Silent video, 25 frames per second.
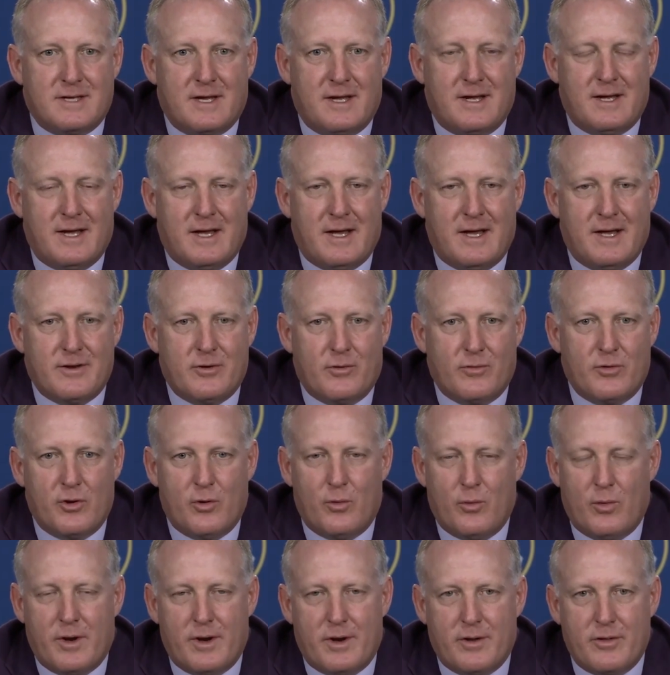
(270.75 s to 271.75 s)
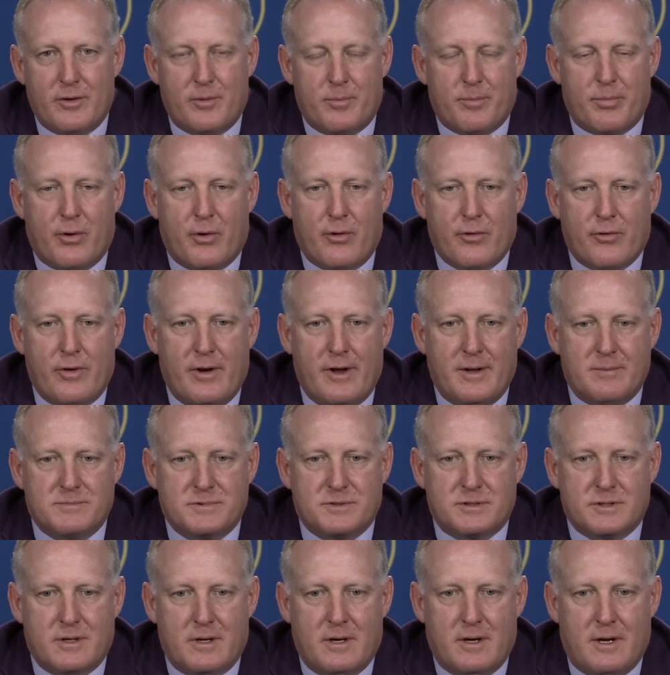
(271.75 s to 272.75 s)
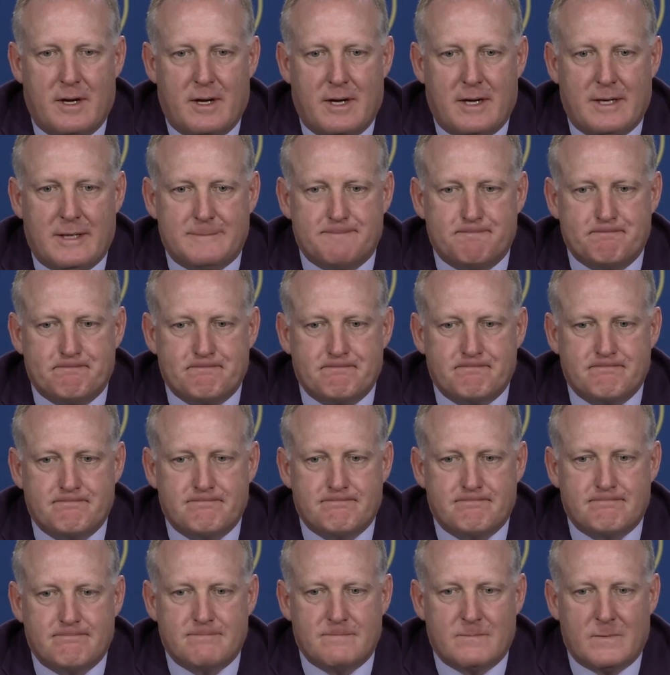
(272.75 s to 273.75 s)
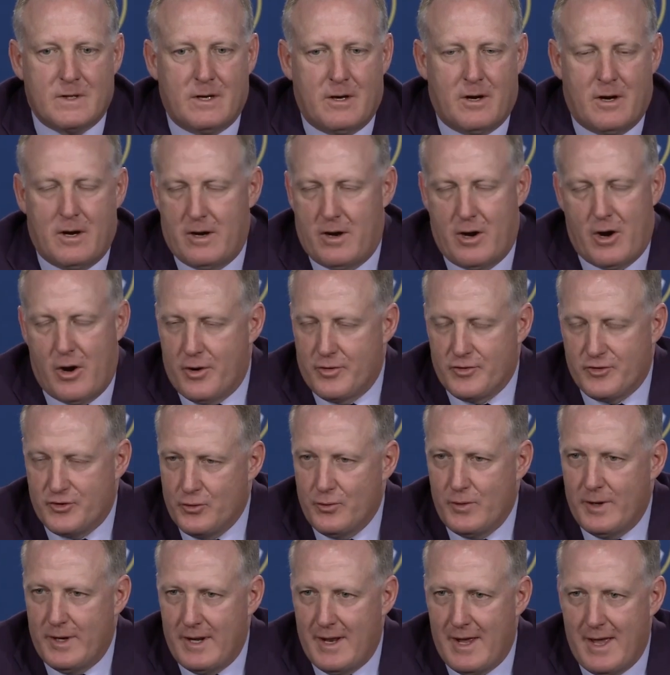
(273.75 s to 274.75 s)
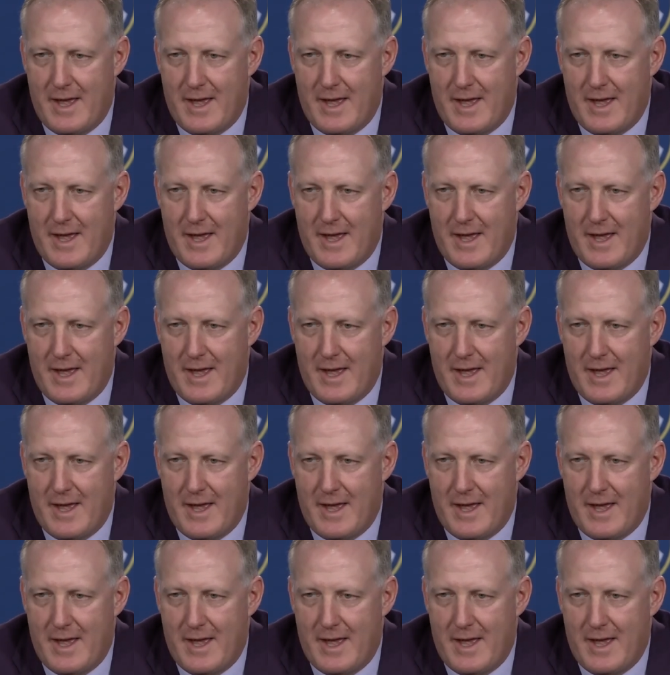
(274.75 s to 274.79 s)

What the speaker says: I don't know what other programs are doing.